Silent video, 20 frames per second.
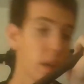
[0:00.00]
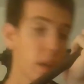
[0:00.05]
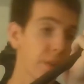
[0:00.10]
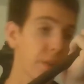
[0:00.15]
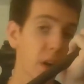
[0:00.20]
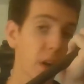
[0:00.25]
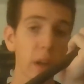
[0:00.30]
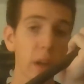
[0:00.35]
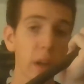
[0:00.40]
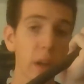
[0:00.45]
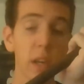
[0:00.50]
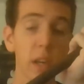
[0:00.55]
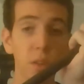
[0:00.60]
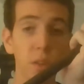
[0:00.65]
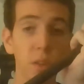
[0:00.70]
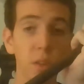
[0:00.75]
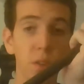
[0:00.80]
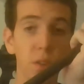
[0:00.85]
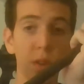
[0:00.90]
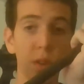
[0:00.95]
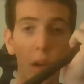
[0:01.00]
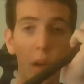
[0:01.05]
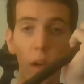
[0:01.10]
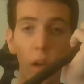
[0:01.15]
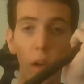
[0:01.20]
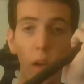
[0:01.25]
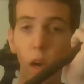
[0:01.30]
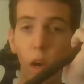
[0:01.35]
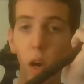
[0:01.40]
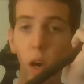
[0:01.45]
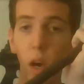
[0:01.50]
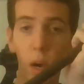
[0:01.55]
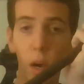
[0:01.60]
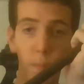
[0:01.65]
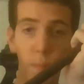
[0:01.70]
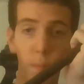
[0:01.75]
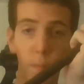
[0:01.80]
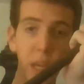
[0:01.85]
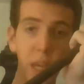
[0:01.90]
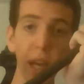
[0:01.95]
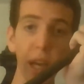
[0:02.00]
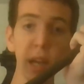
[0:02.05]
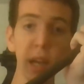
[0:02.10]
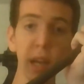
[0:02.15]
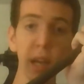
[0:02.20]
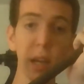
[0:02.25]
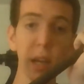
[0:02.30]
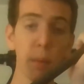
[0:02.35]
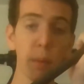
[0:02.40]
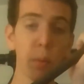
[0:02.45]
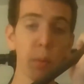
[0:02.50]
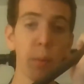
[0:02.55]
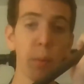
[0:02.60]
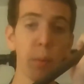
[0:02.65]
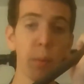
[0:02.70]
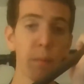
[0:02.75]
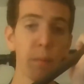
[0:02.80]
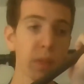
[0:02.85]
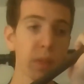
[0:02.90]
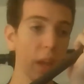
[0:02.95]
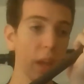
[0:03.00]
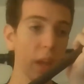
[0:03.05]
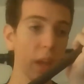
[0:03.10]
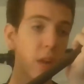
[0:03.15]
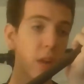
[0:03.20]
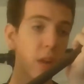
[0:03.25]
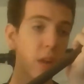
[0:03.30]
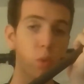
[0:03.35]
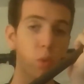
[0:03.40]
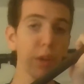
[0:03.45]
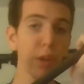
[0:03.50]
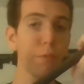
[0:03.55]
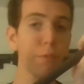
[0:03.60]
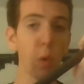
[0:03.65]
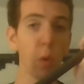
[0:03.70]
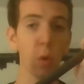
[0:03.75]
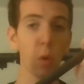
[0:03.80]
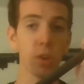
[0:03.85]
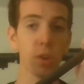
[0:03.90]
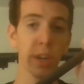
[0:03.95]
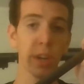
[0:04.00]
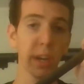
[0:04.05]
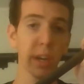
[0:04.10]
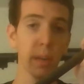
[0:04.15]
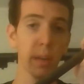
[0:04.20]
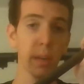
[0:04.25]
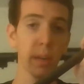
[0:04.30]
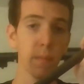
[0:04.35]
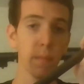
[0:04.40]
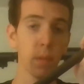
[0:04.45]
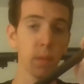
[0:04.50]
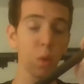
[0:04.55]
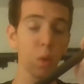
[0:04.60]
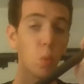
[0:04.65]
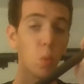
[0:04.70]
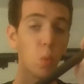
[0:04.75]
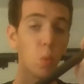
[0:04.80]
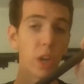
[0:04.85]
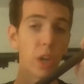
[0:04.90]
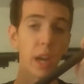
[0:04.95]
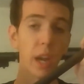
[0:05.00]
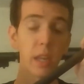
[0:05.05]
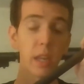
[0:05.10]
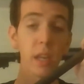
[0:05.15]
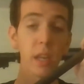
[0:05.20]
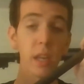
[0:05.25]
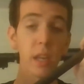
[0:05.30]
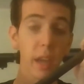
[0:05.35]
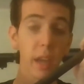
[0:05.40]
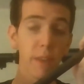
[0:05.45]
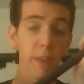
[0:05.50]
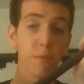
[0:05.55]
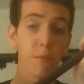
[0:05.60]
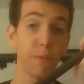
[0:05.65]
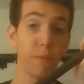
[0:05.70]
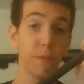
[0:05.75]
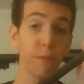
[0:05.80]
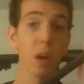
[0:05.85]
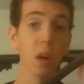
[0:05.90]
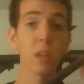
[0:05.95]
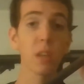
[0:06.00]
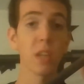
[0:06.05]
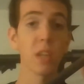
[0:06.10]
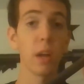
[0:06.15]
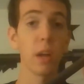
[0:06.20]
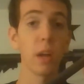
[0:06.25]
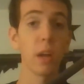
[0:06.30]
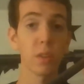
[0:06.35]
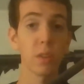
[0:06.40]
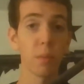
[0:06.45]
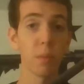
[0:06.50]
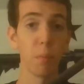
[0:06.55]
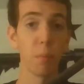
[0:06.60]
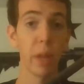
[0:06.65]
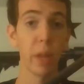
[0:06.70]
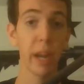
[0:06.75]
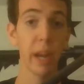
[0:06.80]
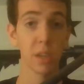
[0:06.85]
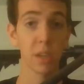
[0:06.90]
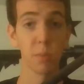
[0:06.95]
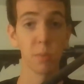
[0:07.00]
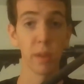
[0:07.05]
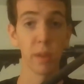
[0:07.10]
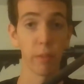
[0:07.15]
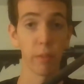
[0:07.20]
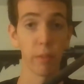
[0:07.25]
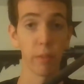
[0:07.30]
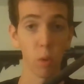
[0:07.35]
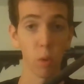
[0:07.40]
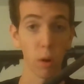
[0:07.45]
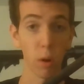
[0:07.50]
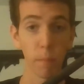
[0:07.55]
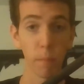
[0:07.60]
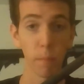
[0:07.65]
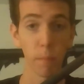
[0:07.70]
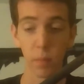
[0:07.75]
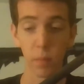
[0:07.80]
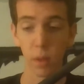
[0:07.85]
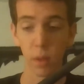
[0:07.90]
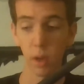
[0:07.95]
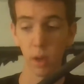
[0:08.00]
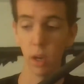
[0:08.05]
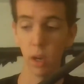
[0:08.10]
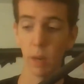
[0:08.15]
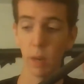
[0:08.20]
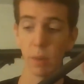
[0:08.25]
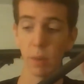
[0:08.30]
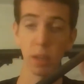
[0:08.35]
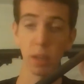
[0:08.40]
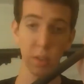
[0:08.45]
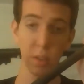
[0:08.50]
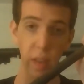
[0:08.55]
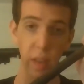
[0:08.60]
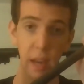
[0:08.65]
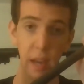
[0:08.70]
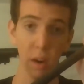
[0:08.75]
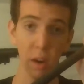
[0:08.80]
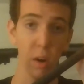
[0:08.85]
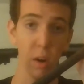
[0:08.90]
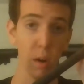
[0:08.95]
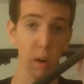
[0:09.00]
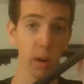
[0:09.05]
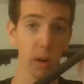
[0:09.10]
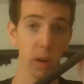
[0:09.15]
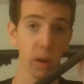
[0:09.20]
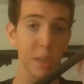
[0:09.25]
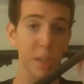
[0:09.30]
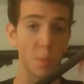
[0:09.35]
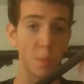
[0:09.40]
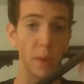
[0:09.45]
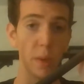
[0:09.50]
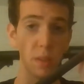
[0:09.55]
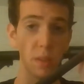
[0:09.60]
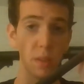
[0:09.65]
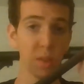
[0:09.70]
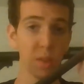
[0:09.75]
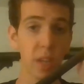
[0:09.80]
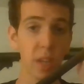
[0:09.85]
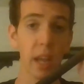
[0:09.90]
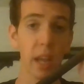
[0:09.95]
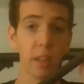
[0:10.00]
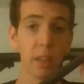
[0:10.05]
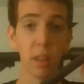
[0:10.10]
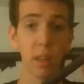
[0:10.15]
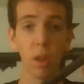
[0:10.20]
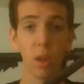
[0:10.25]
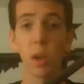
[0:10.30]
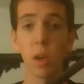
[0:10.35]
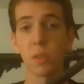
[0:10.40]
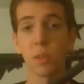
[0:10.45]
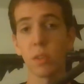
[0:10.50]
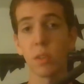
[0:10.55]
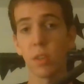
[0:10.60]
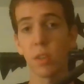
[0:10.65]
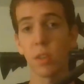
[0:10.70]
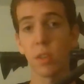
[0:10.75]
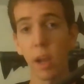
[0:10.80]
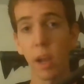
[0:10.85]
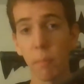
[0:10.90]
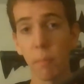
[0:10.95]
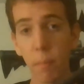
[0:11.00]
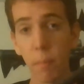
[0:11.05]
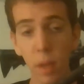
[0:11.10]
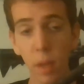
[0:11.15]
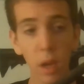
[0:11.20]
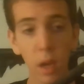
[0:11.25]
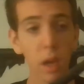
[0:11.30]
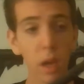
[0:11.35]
There is heating it up and reforging it, which I need a very talented blacksmith for, because that art has been sadly lost to time,